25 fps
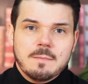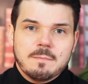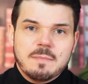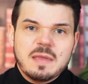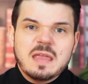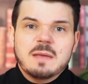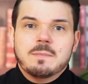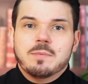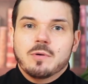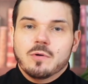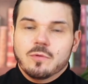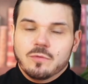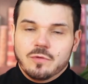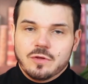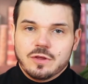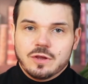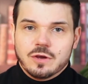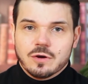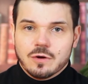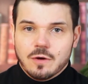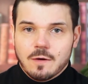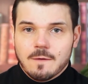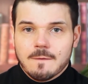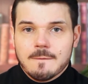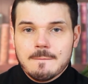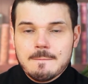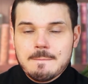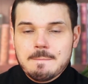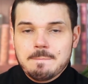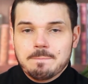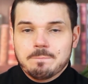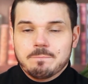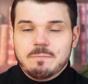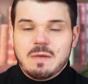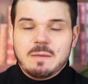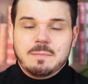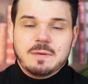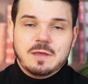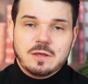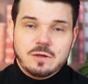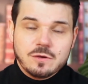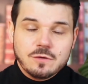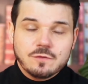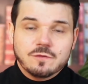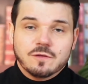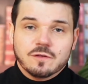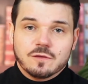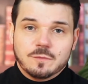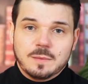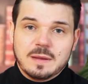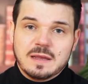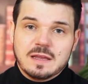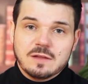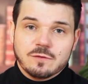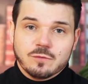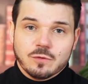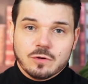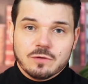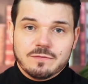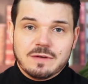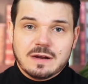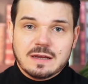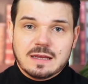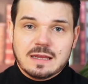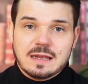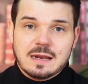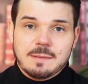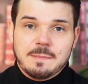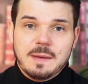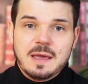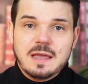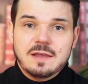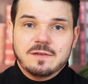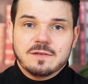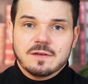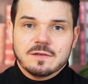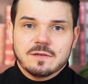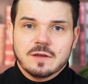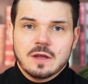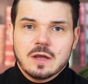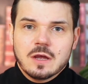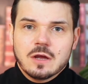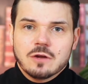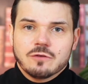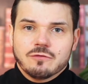people that you're maybe used to speaking to on a regular basis.